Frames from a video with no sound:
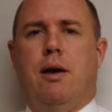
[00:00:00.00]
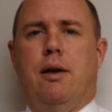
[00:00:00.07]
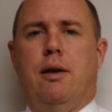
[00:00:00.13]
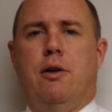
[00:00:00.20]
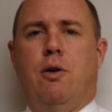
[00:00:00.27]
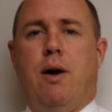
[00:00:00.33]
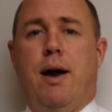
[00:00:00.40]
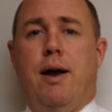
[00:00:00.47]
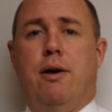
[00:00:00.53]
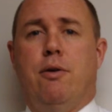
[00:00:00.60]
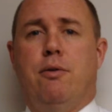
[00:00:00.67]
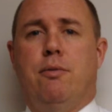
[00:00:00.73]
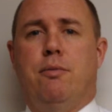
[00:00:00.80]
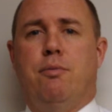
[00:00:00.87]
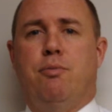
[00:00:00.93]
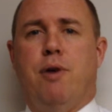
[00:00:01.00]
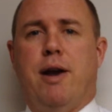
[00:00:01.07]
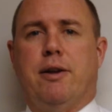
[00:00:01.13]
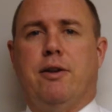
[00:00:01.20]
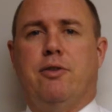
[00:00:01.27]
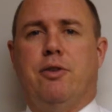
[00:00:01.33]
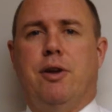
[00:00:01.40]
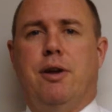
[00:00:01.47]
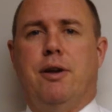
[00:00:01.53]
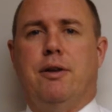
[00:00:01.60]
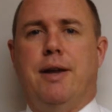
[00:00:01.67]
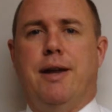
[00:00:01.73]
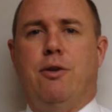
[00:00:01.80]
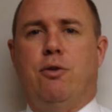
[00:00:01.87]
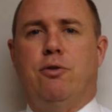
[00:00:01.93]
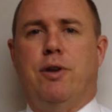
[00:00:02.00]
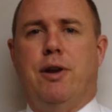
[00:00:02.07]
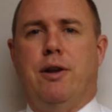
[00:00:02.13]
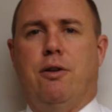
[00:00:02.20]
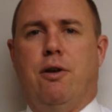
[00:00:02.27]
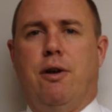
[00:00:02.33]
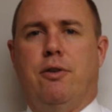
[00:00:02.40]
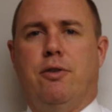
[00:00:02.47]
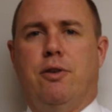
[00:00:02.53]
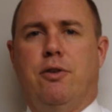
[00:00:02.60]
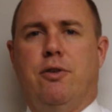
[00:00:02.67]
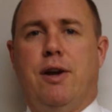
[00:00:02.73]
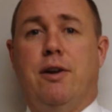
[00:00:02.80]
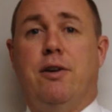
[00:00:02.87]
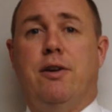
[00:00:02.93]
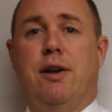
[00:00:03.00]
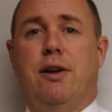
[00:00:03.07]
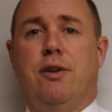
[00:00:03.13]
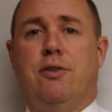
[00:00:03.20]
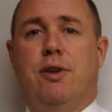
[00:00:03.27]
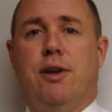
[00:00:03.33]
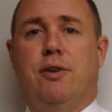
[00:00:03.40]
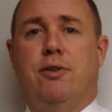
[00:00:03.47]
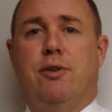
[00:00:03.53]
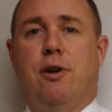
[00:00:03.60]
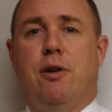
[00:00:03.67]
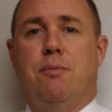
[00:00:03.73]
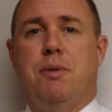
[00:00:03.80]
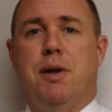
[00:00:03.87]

in Ohio, practicing landlord tenant law since 1996 on